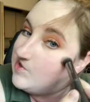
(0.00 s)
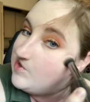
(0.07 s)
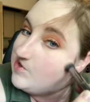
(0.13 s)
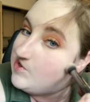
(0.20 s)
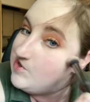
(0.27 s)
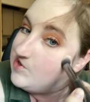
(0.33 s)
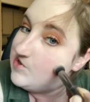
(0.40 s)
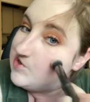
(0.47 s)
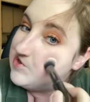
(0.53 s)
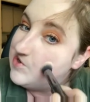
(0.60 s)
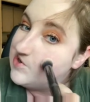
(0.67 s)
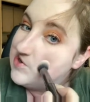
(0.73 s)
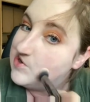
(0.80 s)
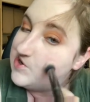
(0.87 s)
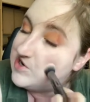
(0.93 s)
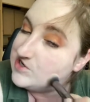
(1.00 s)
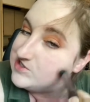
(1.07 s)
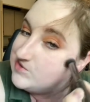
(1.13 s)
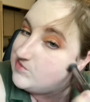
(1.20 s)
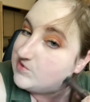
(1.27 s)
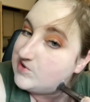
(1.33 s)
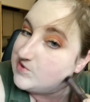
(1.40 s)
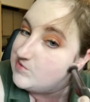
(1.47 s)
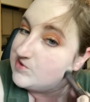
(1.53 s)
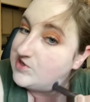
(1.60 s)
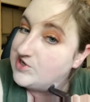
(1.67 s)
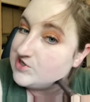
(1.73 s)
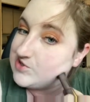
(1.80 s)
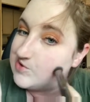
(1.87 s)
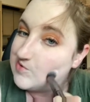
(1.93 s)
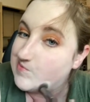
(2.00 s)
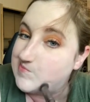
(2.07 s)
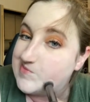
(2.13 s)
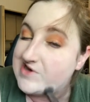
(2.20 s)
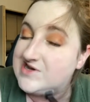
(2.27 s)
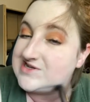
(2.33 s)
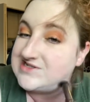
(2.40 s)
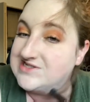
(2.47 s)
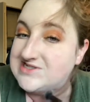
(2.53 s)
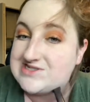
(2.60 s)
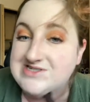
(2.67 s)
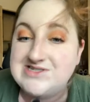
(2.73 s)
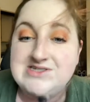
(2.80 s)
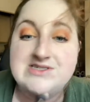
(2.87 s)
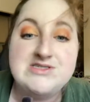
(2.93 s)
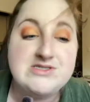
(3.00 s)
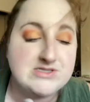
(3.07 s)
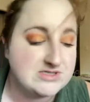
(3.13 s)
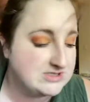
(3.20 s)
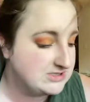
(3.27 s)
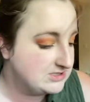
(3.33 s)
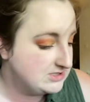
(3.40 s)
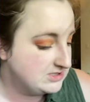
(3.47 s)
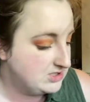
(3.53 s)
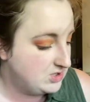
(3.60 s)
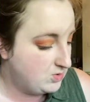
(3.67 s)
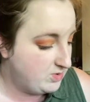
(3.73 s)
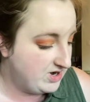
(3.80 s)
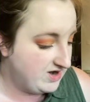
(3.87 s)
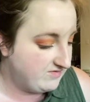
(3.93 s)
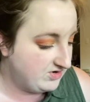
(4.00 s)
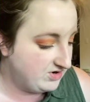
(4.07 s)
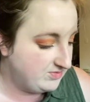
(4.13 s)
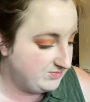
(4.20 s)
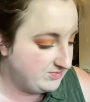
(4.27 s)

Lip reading: not typically what I do, but whatever.